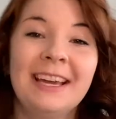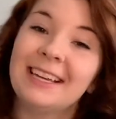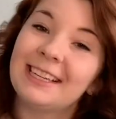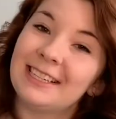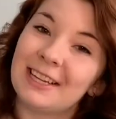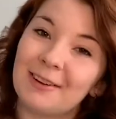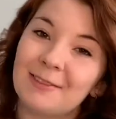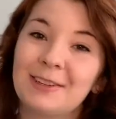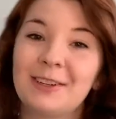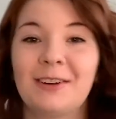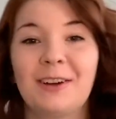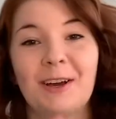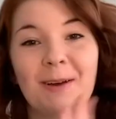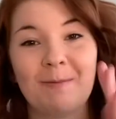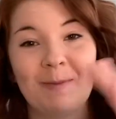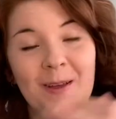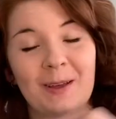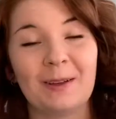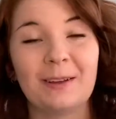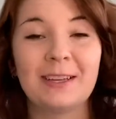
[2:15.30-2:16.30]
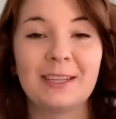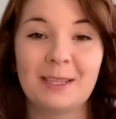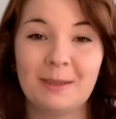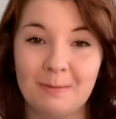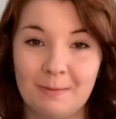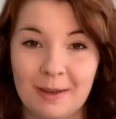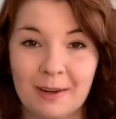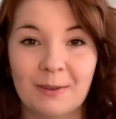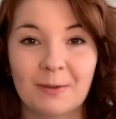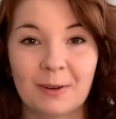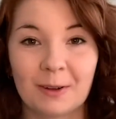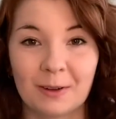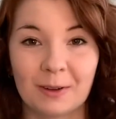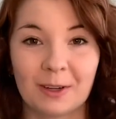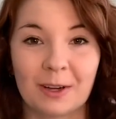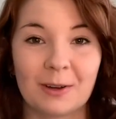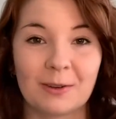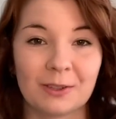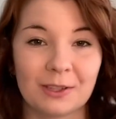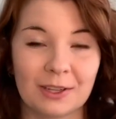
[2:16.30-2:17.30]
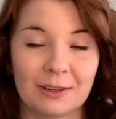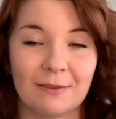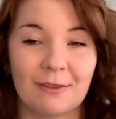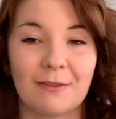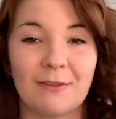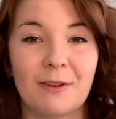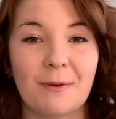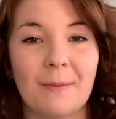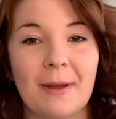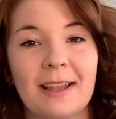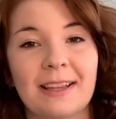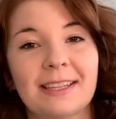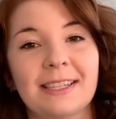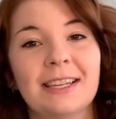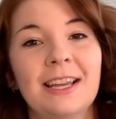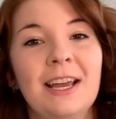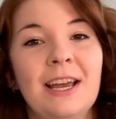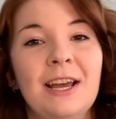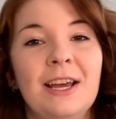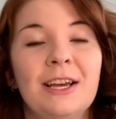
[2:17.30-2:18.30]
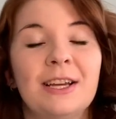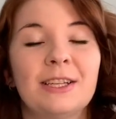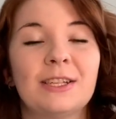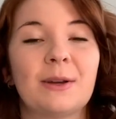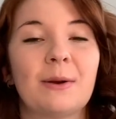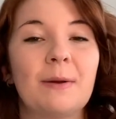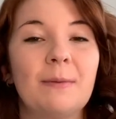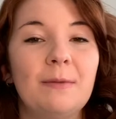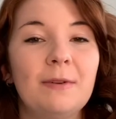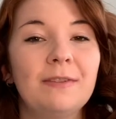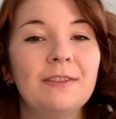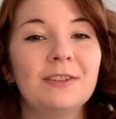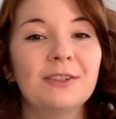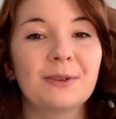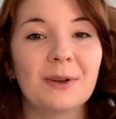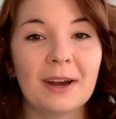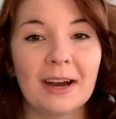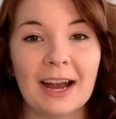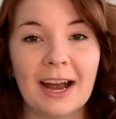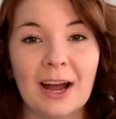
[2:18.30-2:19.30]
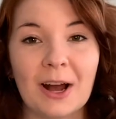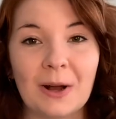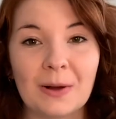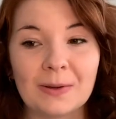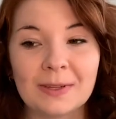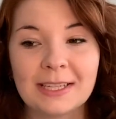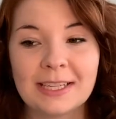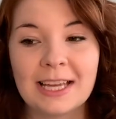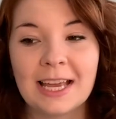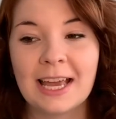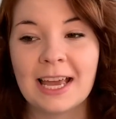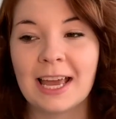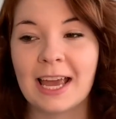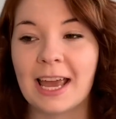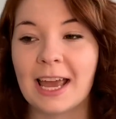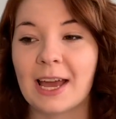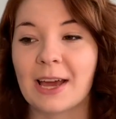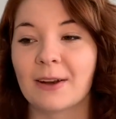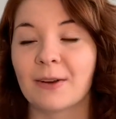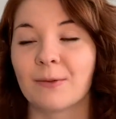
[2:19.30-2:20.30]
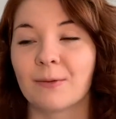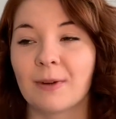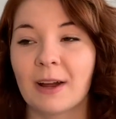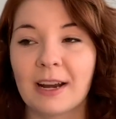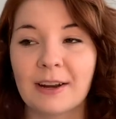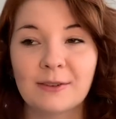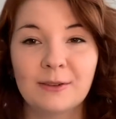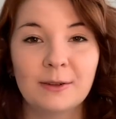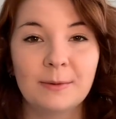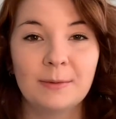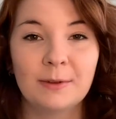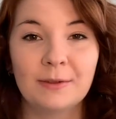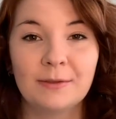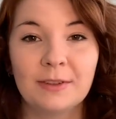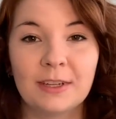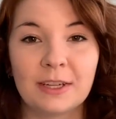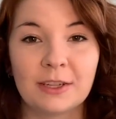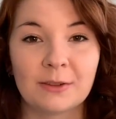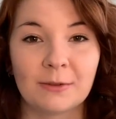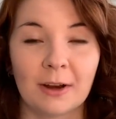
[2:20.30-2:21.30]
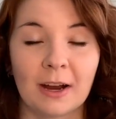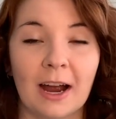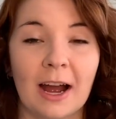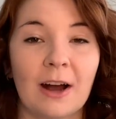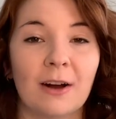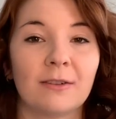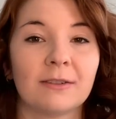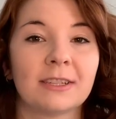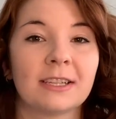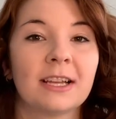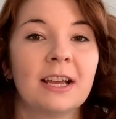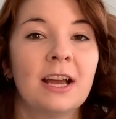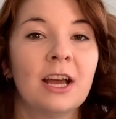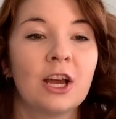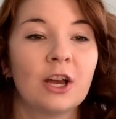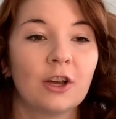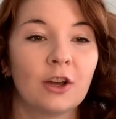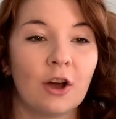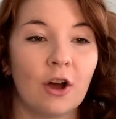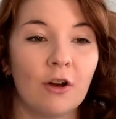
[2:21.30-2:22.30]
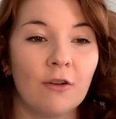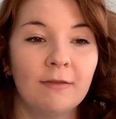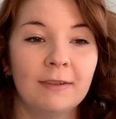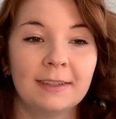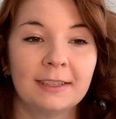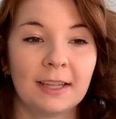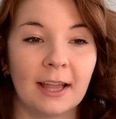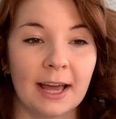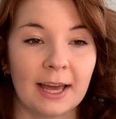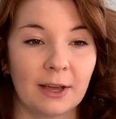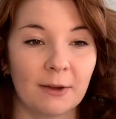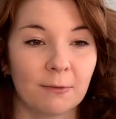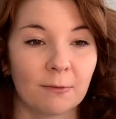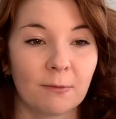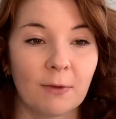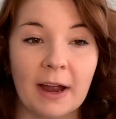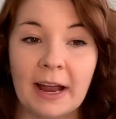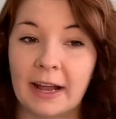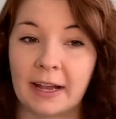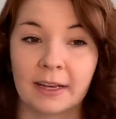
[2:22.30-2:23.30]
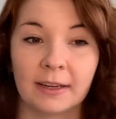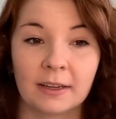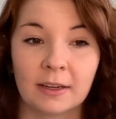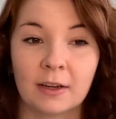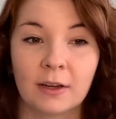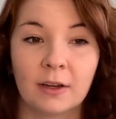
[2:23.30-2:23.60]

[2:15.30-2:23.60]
downhill, uphill, it's been a roller coaster of a few months. So we moved into our house and right after we moved into our house, COVID like ran